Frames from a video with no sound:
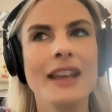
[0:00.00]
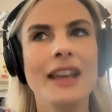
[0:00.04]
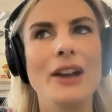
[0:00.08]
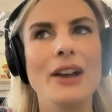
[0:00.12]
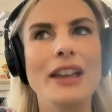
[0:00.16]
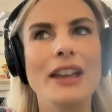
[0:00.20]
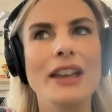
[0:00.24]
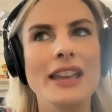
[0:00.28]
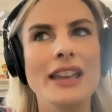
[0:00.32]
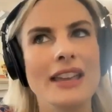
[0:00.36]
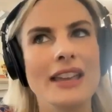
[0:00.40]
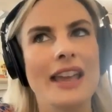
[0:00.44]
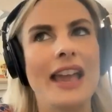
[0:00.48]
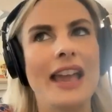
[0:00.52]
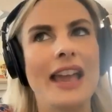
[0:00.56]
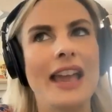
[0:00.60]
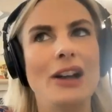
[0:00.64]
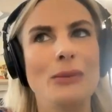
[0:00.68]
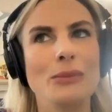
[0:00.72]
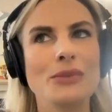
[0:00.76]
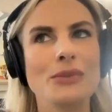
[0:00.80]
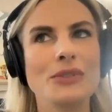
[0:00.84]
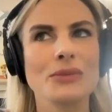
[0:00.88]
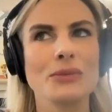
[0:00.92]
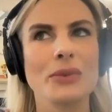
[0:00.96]
It
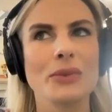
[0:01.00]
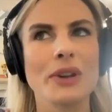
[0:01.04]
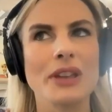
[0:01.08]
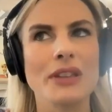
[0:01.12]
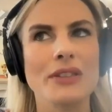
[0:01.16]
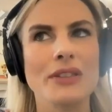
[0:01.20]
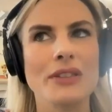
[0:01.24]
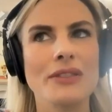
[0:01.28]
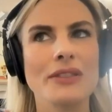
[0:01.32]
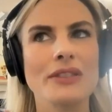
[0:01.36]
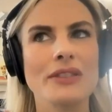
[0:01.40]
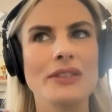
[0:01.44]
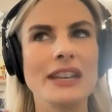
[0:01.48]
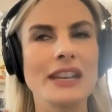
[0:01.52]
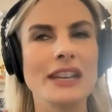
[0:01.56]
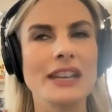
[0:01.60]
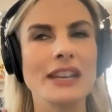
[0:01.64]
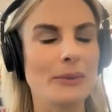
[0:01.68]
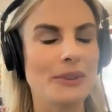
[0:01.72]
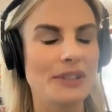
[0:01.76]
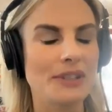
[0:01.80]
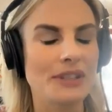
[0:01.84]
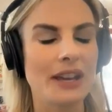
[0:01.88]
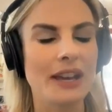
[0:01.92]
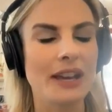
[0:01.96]
helps with dealing
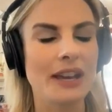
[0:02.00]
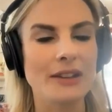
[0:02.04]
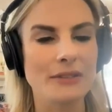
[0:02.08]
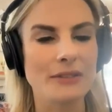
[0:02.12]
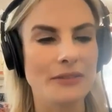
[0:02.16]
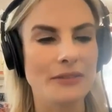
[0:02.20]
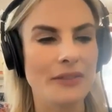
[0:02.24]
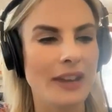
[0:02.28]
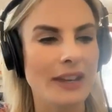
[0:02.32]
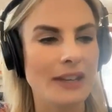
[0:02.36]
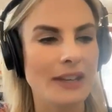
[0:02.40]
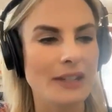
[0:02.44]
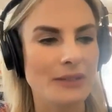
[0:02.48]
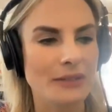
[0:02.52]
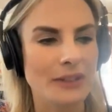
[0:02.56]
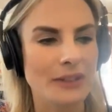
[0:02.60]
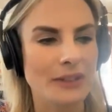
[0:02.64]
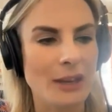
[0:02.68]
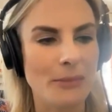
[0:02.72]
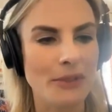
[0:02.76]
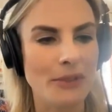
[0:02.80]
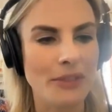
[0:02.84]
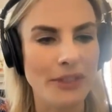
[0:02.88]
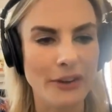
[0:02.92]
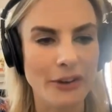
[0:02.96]
with side effects of
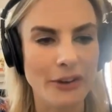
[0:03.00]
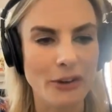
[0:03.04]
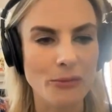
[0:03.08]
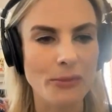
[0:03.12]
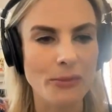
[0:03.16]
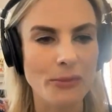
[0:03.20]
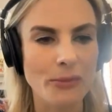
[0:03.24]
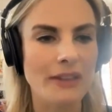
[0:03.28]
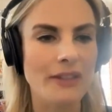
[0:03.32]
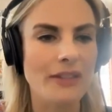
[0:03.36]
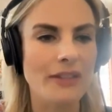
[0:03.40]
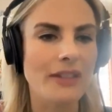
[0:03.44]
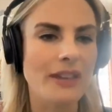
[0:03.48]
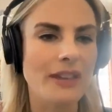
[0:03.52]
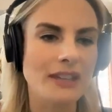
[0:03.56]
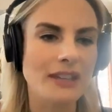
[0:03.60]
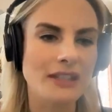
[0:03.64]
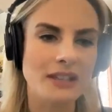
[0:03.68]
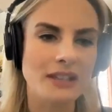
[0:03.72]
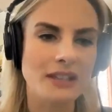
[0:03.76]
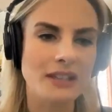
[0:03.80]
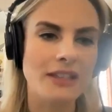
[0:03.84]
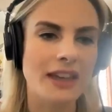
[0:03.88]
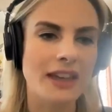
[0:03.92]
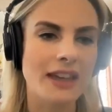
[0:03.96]
chemotherapy and
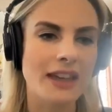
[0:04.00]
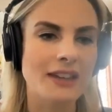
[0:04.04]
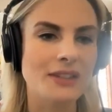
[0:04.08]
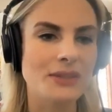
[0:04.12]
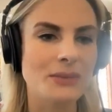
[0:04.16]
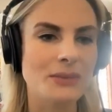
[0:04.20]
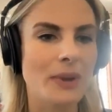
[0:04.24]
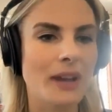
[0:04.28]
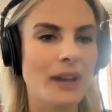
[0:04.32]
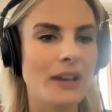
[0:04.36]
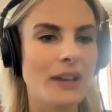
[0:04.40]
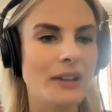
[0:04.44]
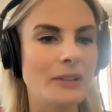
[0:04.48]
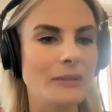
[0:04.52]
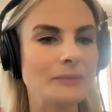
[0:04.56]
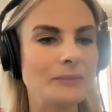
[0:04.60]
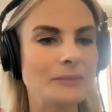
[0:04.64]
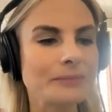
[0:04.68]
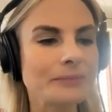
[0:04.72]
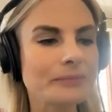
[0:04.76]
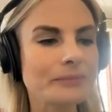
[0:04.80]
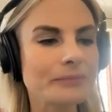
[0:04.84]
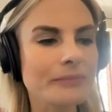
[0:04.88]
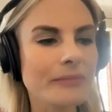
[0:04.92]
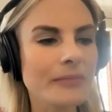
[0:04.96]
things like that as well.
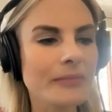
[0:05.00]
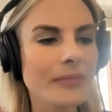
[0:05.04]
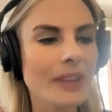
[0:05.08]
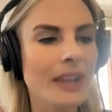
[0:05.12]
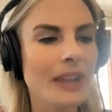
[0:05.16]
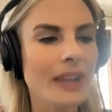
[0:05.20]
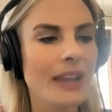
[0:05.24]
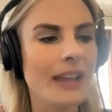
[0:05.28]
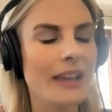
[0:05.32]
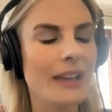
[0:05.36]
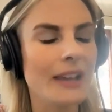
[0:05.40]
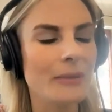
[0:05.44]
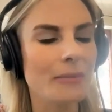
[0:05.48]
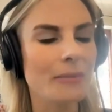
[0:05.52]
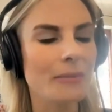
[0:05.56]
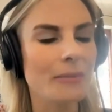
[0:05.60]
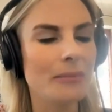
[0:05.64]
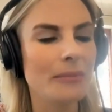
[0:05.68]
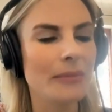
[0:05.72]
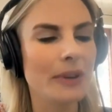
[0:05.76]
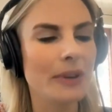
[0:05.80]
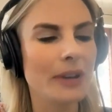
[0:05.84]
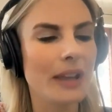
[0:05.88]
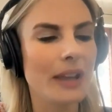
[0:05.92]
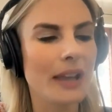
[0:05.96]

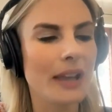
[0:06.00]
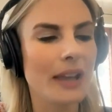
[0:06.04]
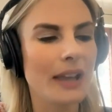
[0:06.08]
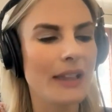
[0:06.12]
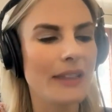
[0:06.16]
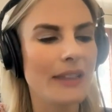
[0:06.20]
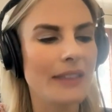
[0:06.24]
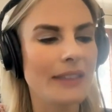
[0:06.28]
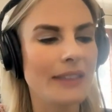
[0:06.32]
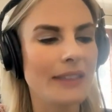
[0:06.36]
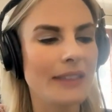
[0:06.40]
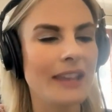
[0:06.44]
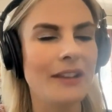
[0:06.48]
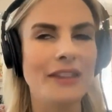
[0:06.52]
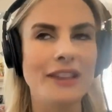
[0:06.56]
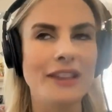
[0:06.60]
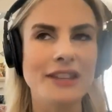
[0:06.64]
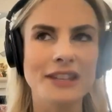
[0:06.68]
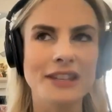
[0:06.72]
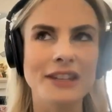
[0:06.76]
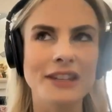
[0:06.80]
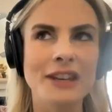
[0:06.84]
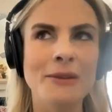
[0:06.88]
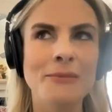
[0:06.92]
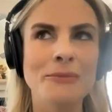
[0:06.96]

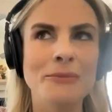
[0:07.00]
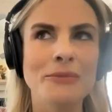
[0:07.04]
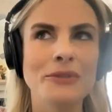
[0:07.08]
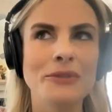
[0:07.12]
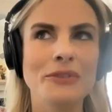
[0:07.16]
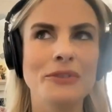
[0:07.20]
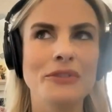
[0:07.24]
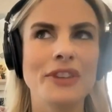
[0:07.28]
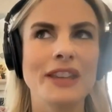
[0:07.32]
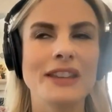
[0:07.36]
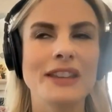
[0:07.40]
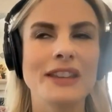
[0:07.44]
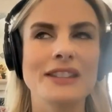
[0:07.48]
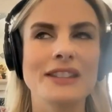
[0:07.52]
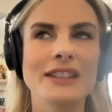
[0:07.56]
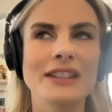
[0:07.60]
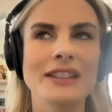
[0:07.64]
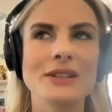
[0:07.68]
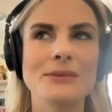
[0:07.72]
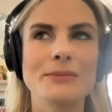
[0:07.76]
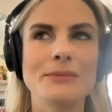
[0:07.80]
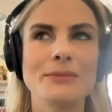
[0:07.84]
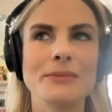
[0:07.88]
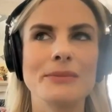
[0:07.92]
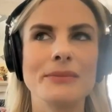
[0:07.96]
There's a number of things that
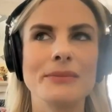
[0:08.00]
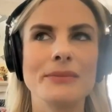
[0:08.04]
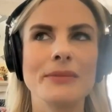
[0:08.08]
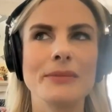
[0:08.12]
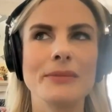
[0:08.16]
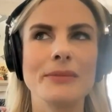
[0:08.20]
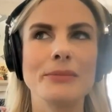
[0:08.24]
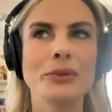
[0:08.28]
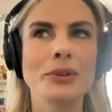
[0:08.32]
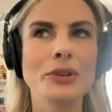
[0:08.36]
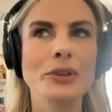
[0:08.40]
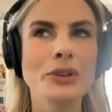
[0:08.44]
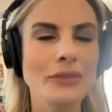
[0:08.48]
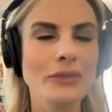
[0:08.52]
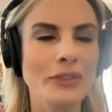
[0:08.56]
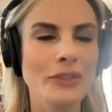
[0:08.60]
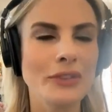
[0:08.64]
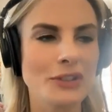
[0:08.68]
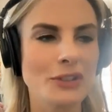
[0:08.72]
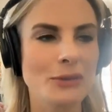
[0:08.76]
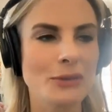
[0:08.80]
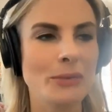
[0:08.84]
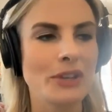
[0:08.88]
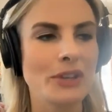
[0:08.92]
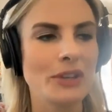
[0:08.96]
it's
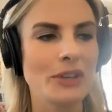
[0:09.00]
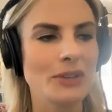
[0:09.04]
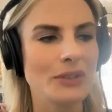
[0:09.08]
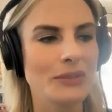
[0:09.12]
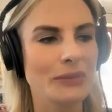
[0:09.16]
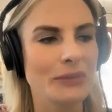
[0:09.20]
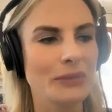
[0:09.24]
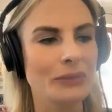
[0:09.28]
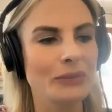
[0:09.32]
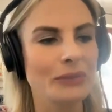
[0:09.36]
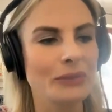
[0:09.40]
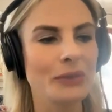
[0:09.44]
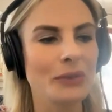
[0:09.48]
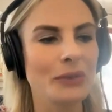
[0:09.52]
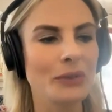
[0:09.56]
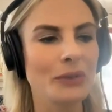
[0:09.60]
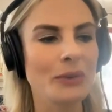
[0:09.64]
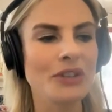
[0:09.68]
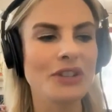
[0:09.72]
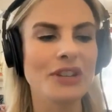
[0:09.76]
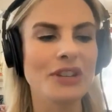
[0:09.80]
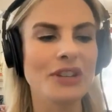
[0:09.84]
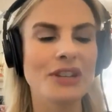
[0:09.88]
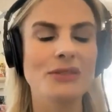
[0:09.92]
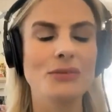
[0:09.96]
proven to be useful for,
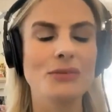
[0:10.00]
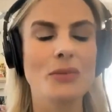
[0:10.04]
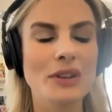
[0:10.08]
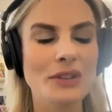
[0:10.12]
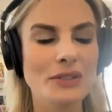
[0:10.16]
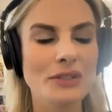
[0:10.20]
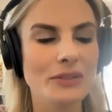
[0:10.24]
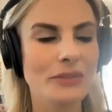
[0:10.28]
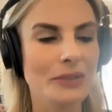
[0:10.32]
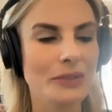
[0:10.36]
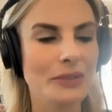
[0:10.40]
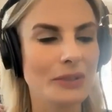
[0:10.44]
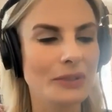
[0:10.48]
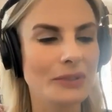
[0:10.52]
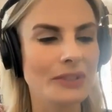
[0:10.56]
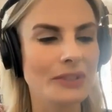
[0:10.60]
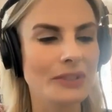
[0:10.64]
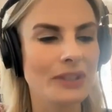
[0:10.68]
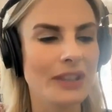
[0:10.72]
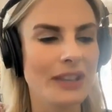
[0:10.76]
which is wonderful.